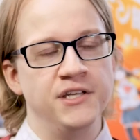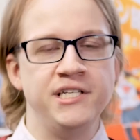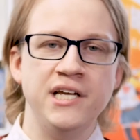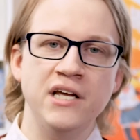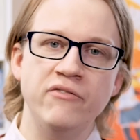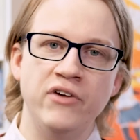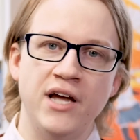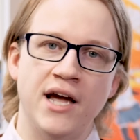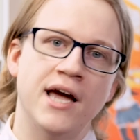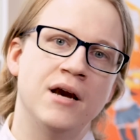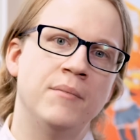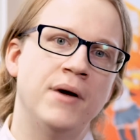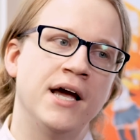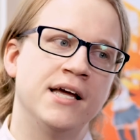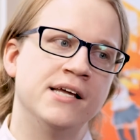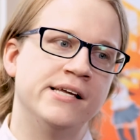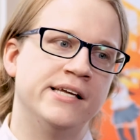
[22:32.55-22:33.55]
the TV
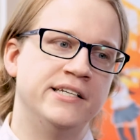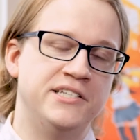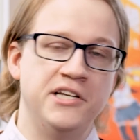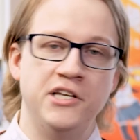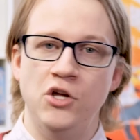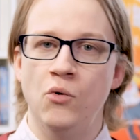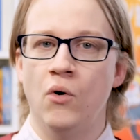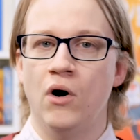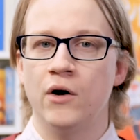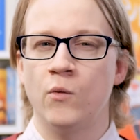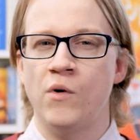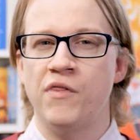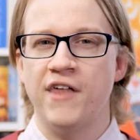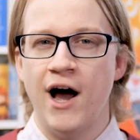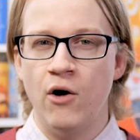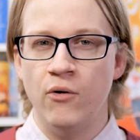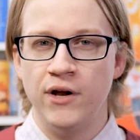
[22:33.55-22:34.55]
anime can continue on
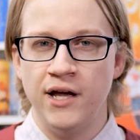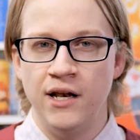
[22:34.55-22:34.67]
without